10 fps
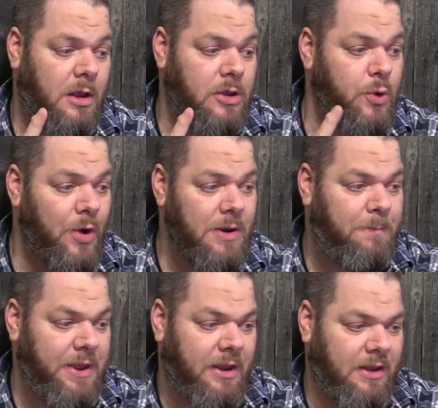You want to
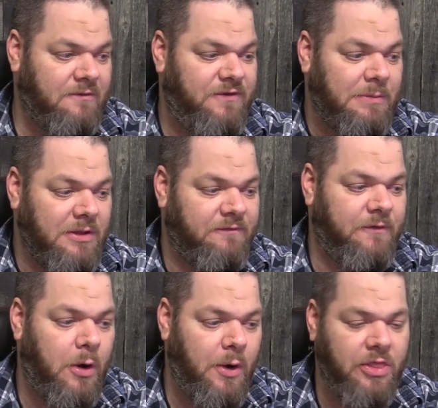pick Enfeebling
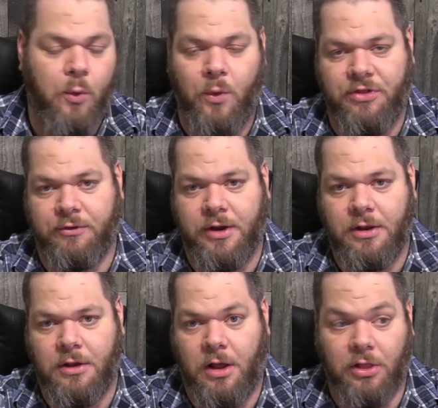Foe and the
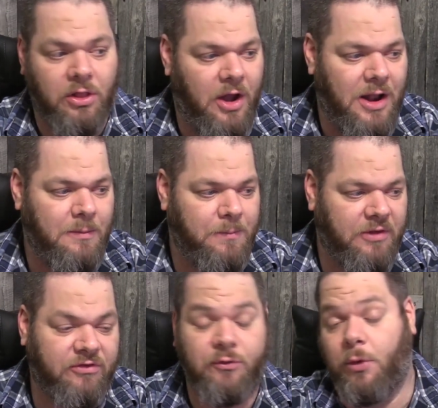Withering a lot
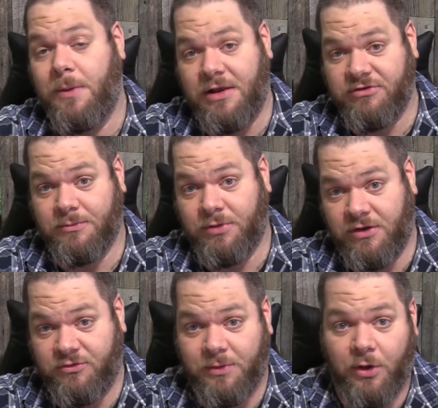because it's a Remains in
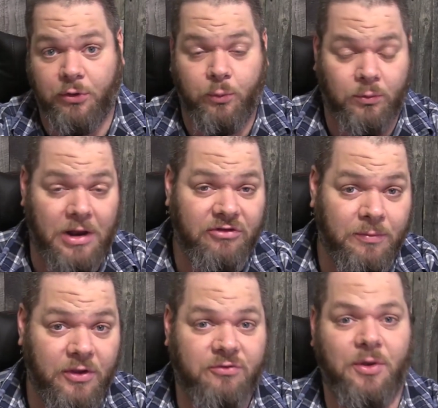Play spell. Remains in
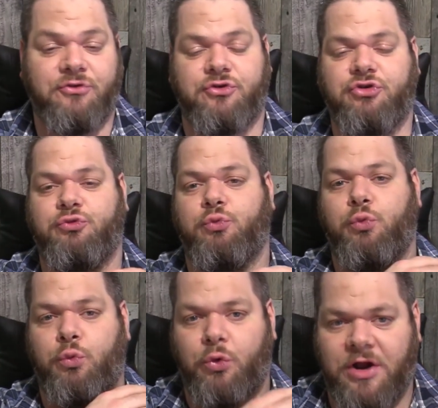Play spells are just
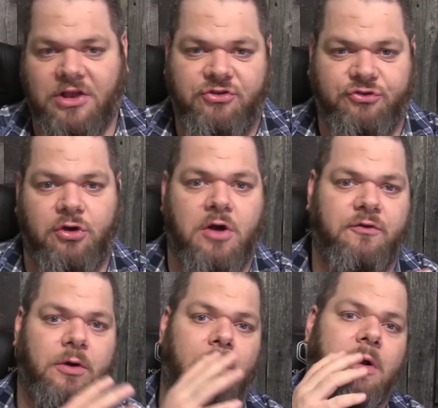really strong
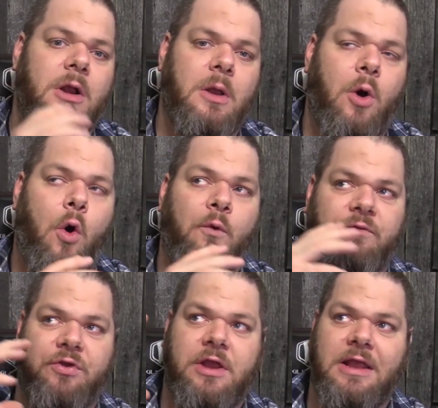for
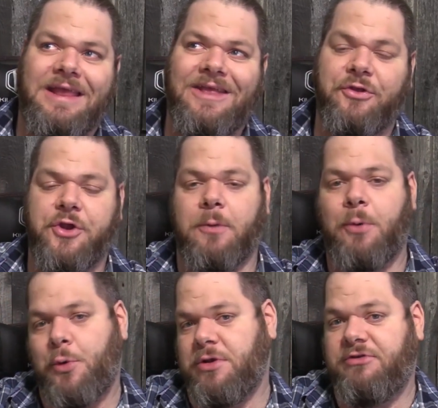hopefully killing your
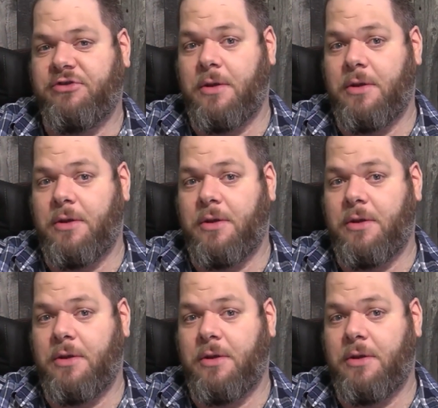opponent's